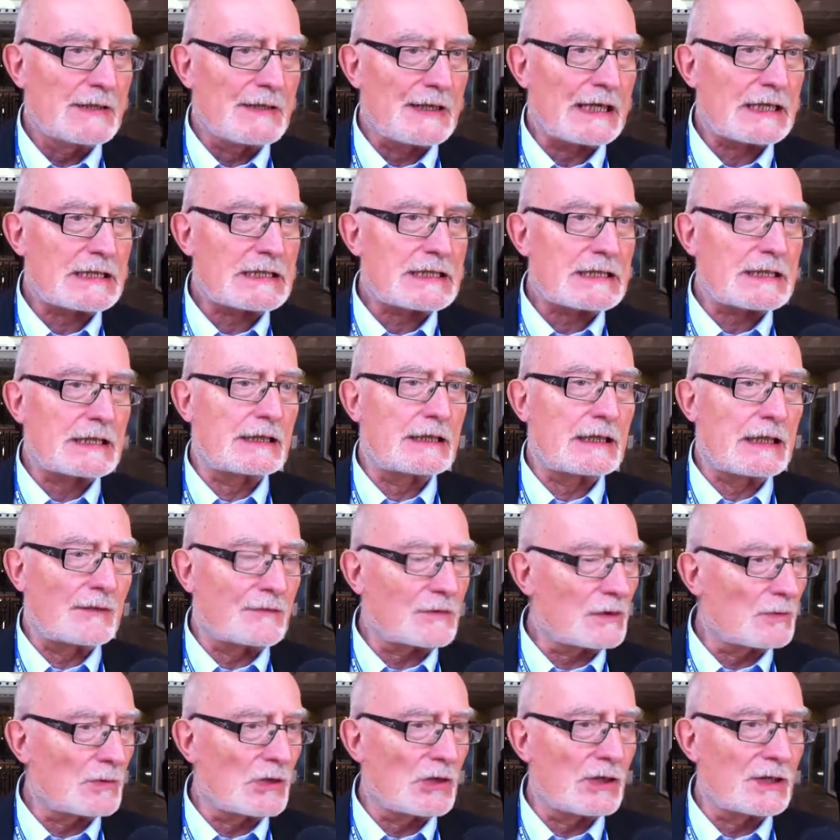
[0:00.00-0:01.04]
that uh,
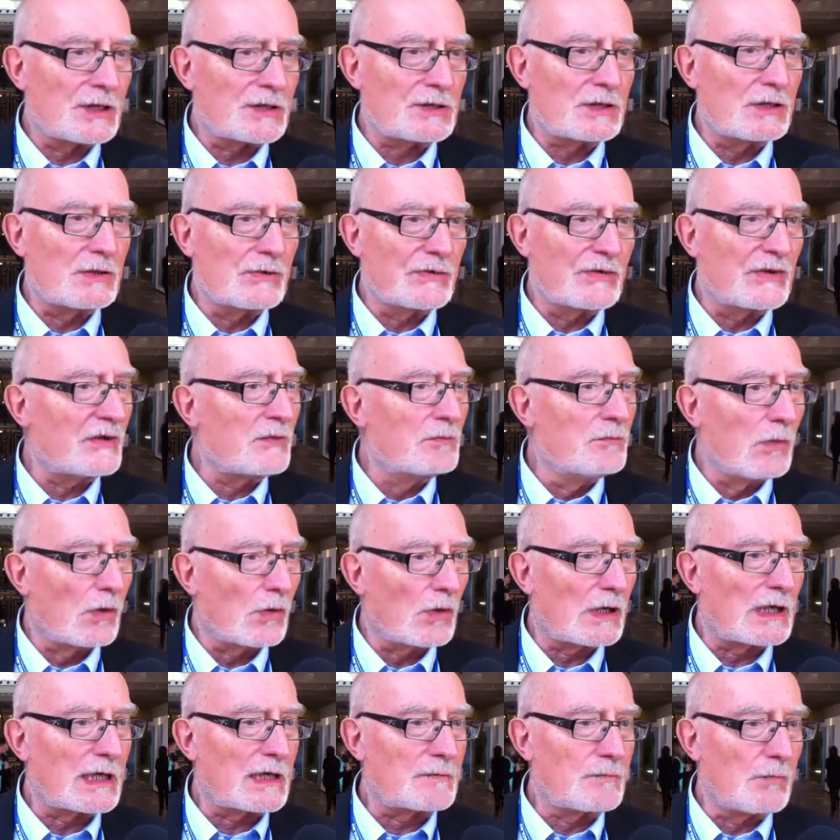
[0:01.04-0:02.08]
Aftonbladet uses
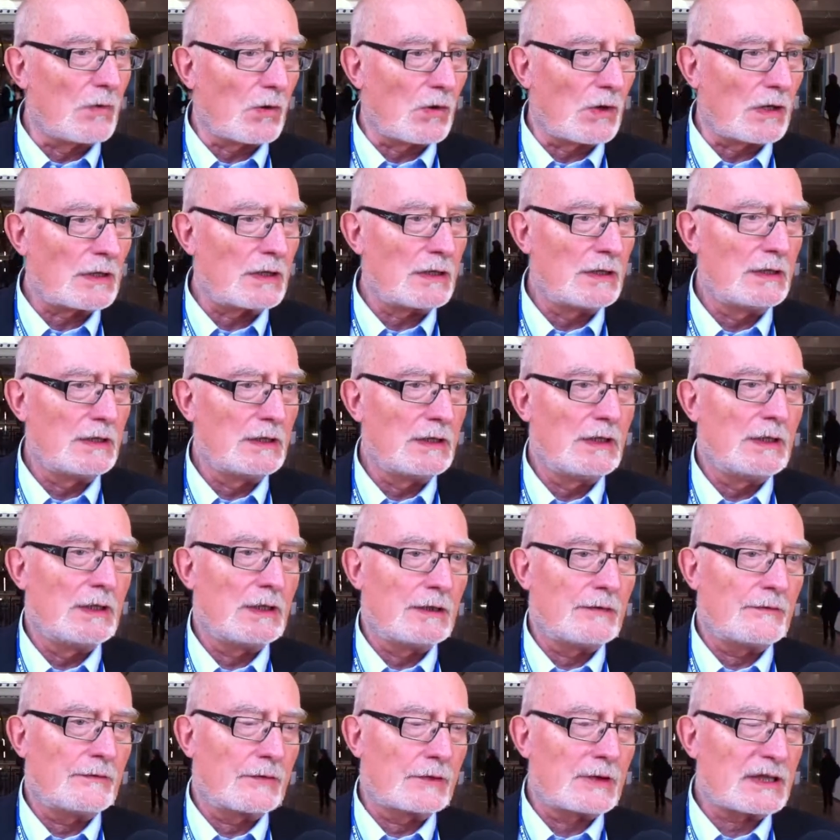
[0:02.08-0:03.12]
more and more.
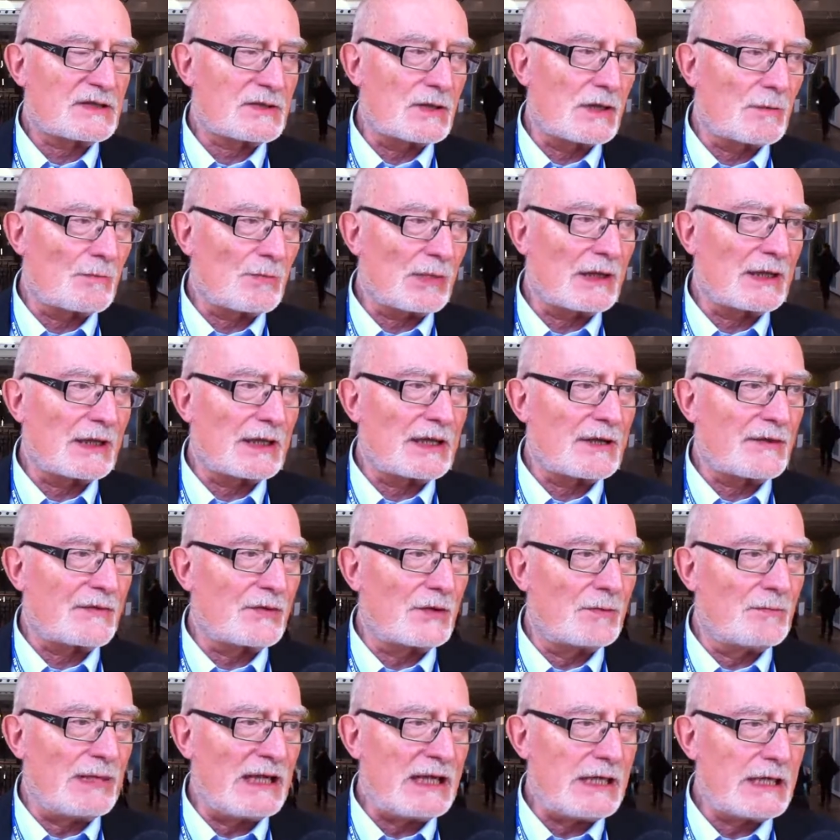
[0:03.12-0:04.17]
For example, there
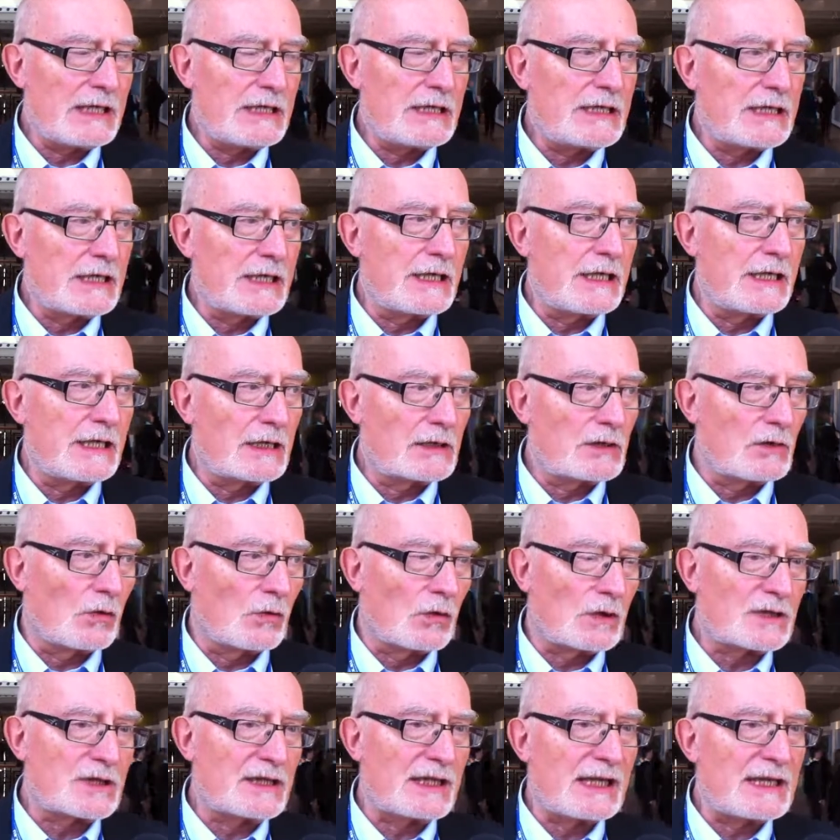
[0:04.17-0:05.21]
is a big uh,
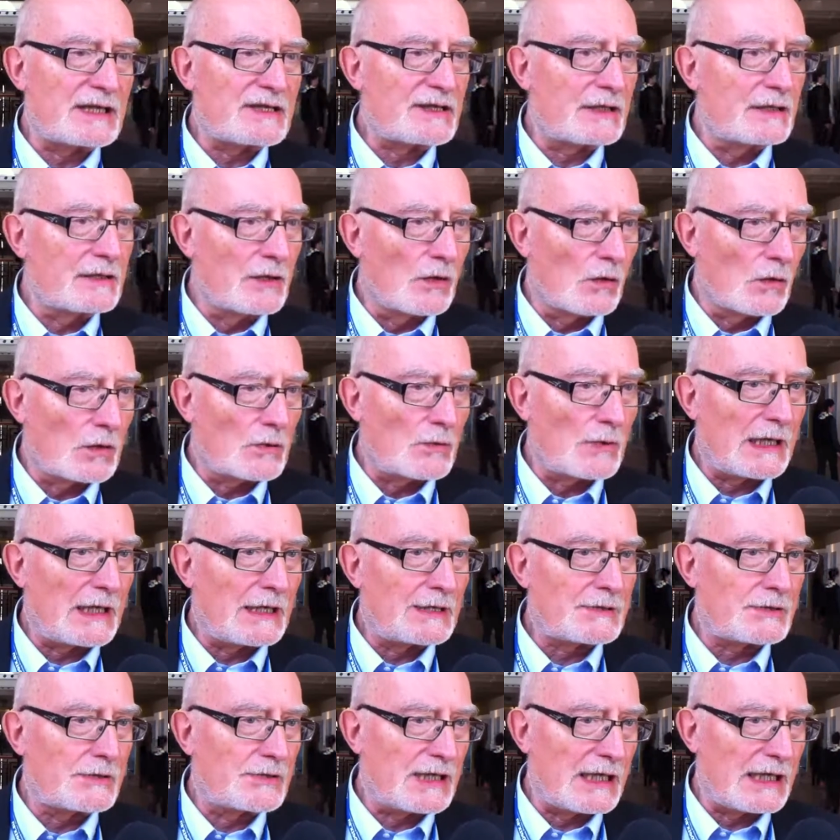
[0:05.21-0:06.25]
court case in
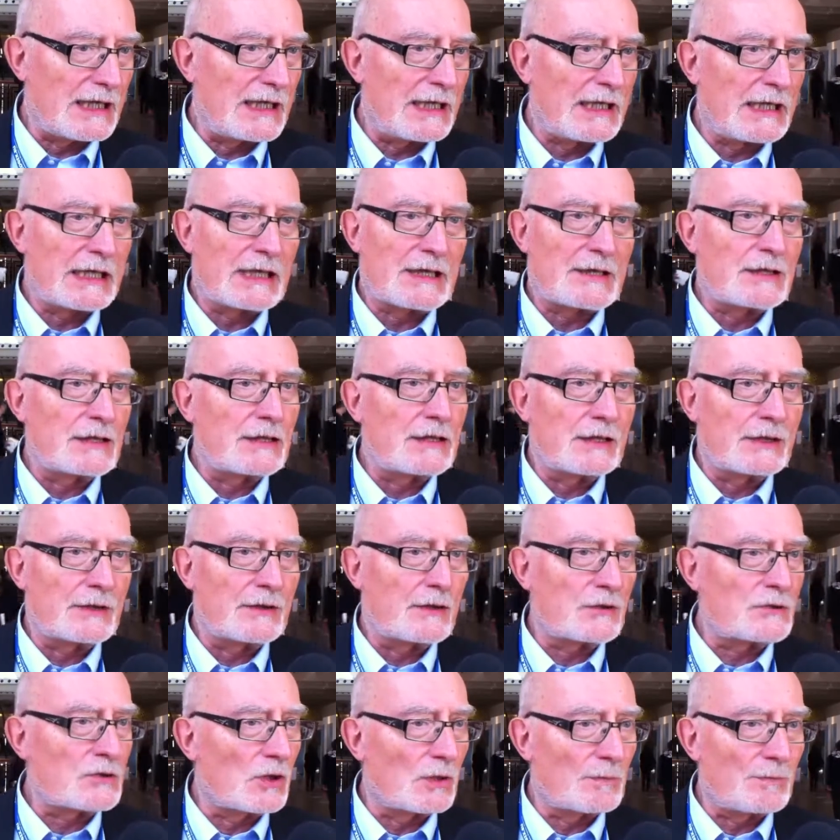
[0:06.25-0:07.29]
Norway today, and
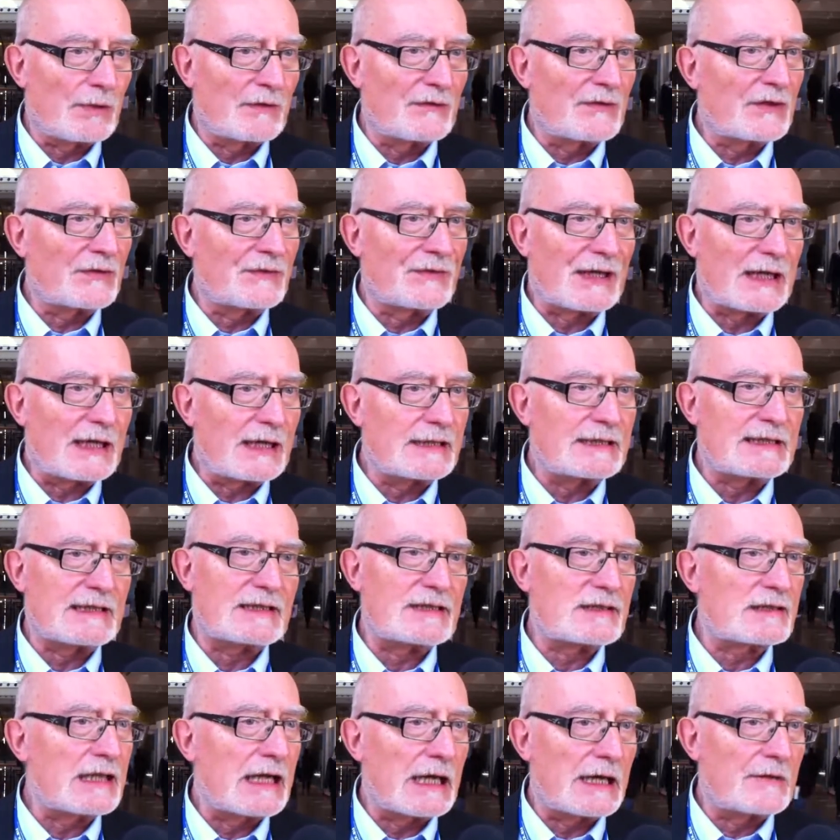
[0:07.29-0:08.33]
the top of the site
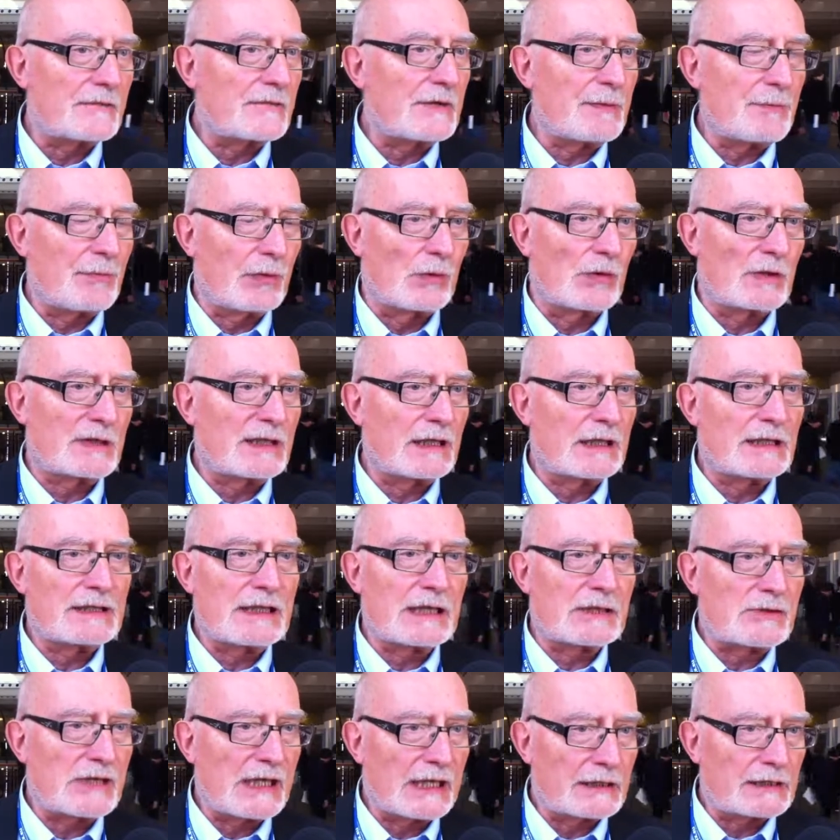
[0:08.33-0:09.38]
is live reporting
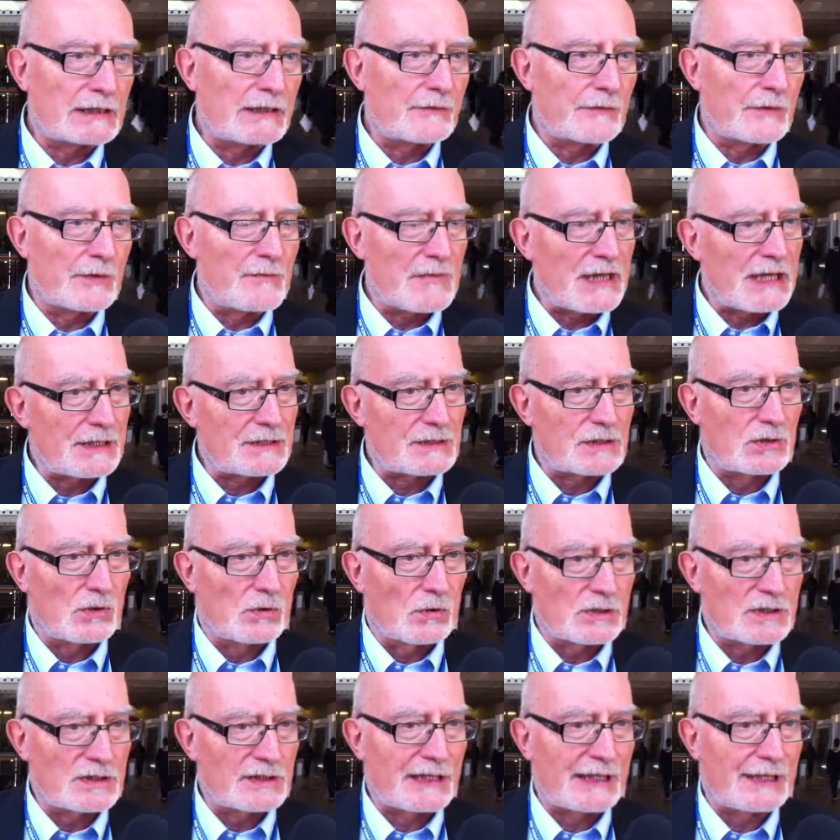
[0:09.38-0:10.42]
directly from that
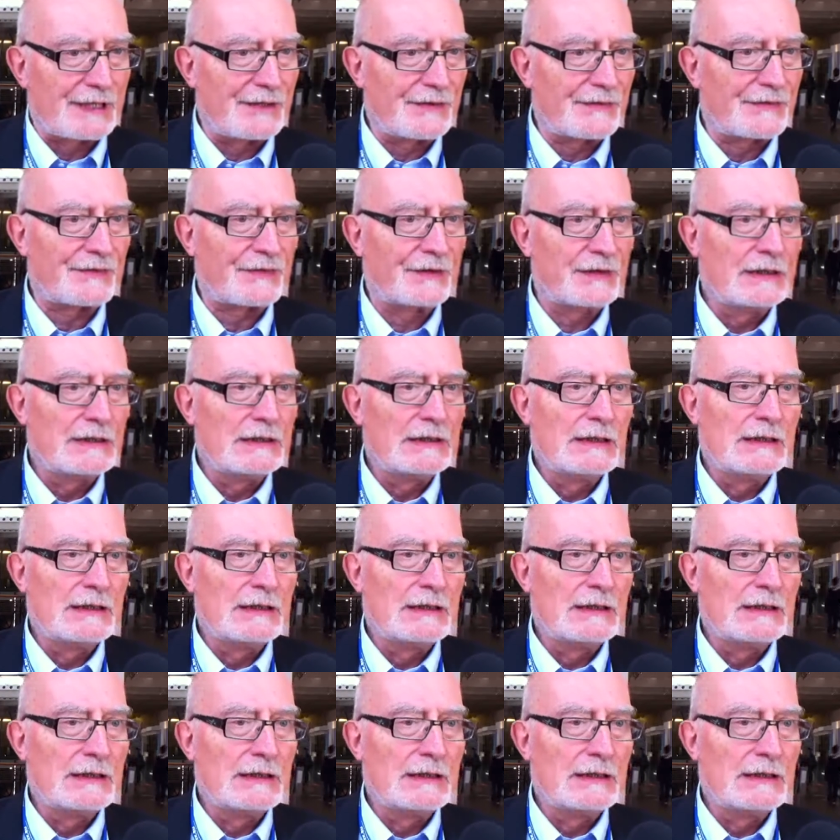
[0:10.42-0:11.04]
court case.